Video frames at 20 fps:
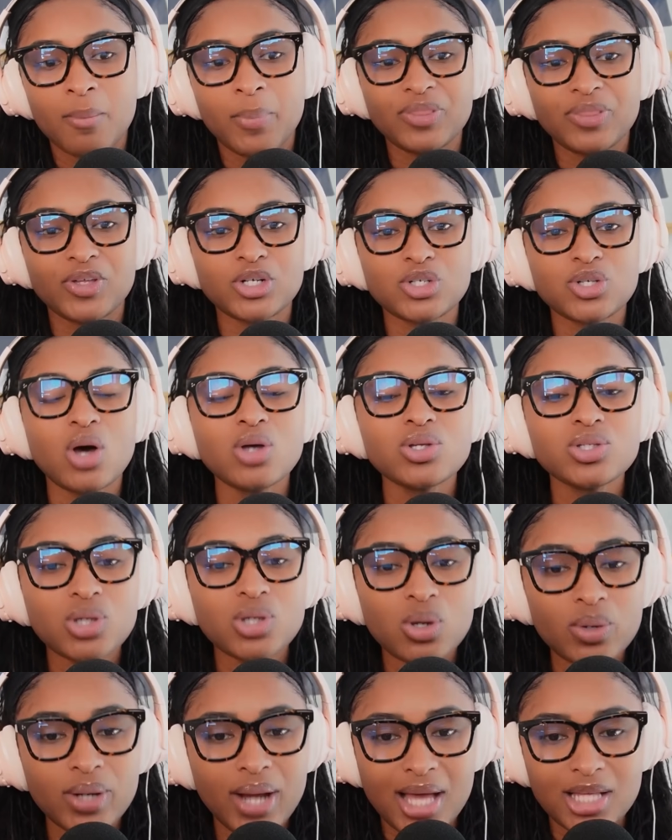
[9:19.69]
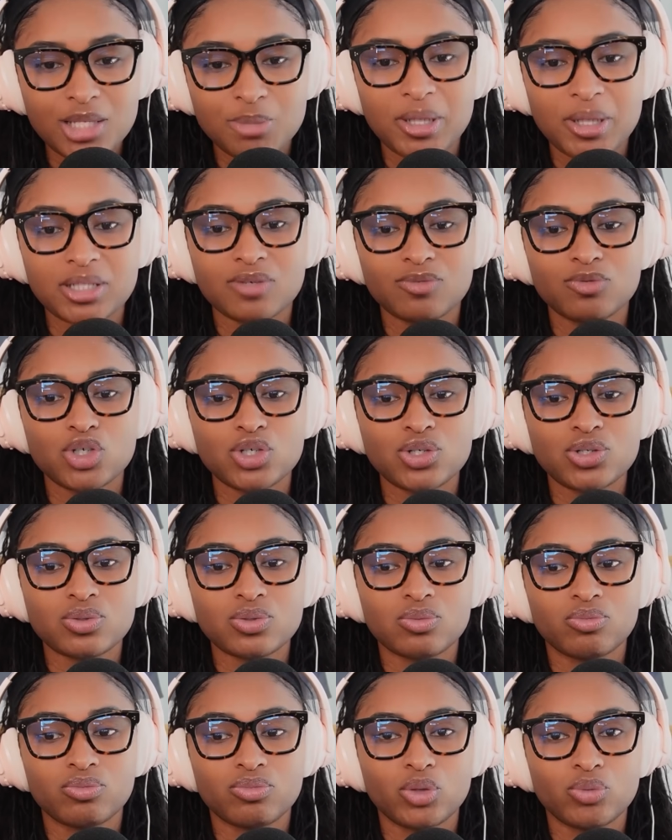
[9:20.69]
but there's also an aspect of
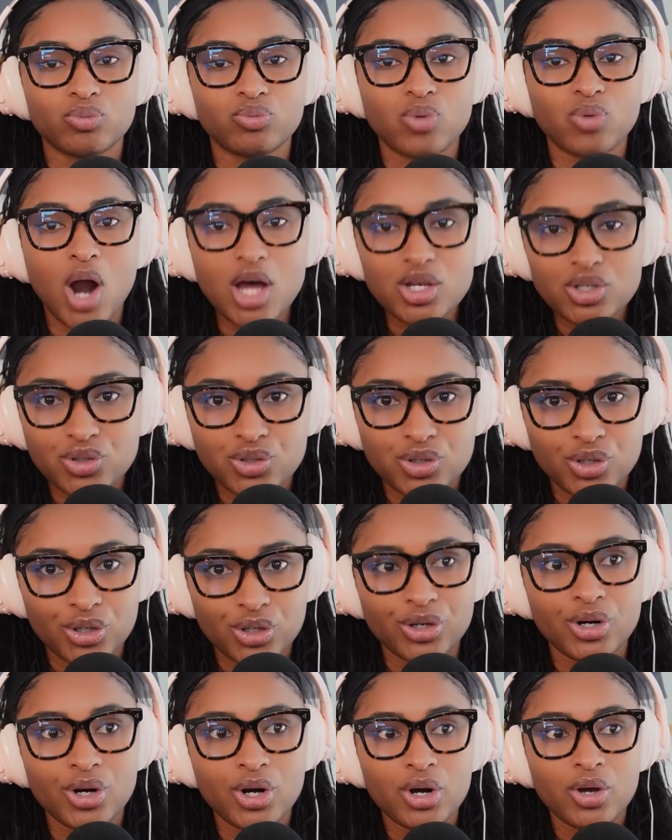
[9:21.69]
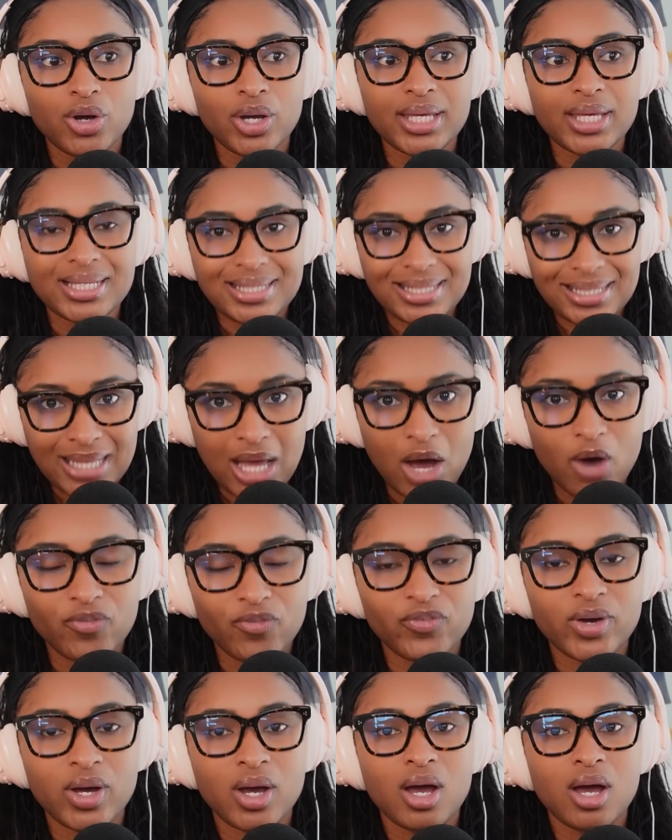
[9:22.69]
just the roster
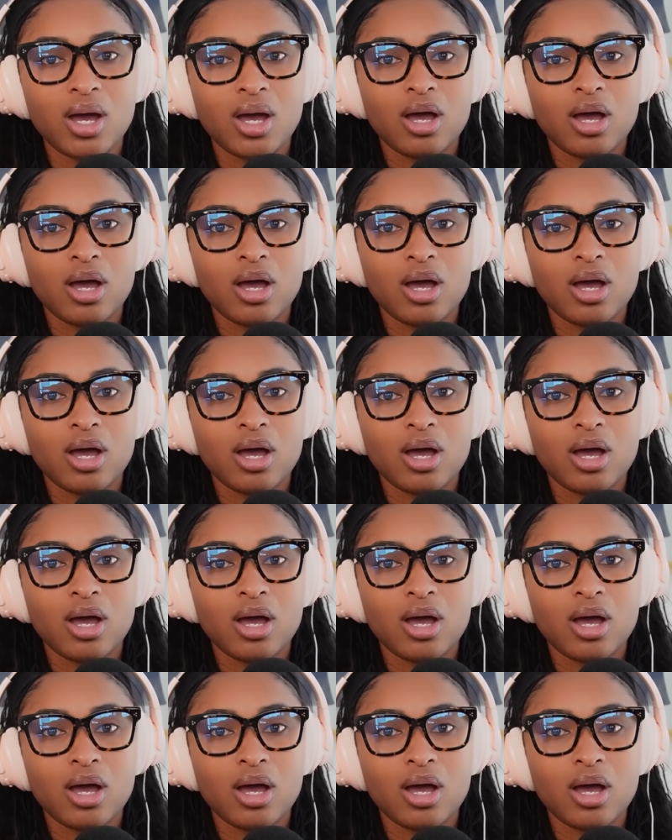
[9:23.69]
itself.